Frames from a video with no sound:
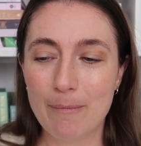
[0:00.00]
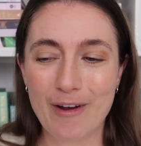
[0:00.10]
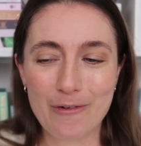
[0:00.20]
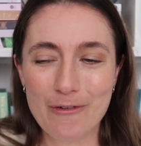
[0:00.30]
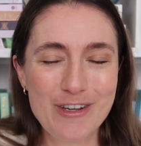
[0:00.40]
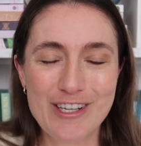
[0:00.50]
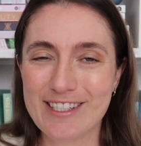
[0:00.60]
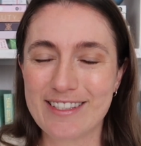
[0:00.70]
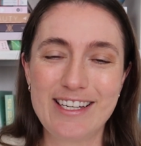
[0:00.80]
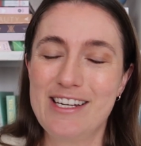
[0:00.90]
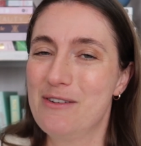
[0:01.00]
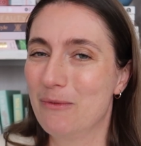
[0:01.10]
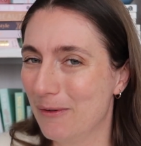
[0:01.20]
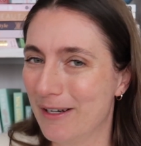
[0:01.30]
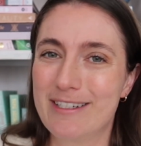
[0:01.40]
but obviously
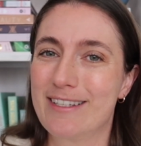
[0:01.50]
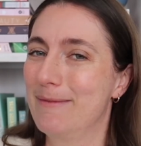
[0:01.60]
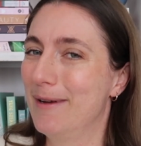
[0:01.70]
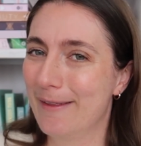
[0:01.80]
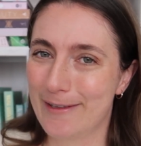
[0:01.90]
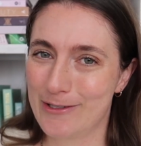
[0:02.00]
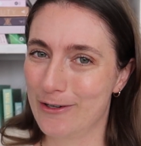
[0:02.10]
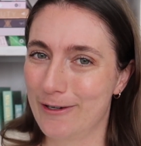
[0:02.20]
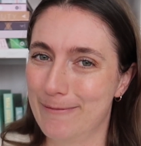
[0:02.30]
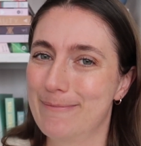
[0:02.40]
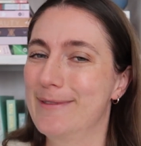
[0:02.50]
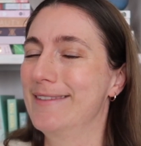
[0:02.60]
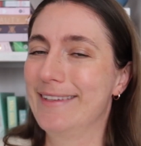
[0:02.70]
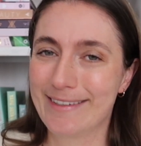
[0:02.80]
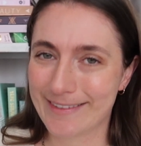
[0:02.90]
we went to some other shops,
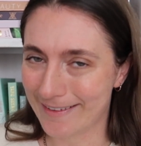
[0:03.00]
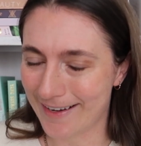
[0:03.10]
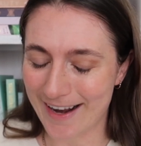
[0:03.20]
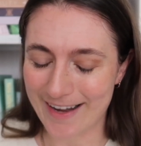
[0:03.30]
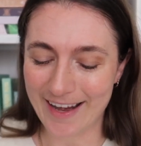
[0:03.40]
things got out of